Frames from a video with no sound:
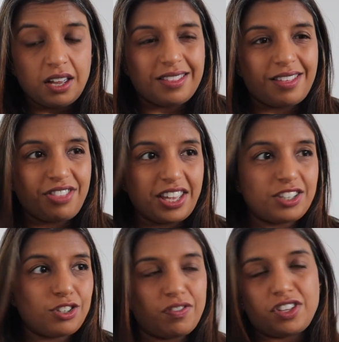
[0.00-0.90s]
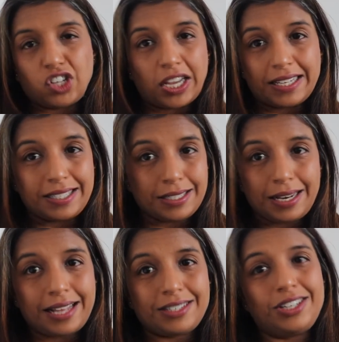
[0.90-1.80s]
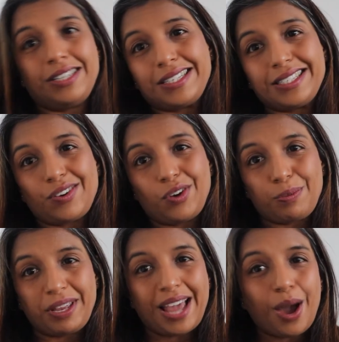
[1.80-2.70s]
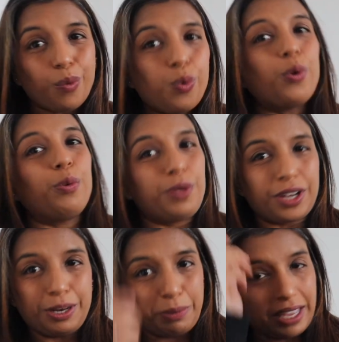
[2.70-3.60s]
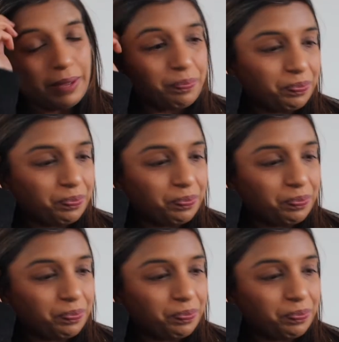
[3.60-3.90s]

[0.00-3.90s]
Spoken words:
the thickness of the jacket doesn't actually necessarily mean how warm you're going to be.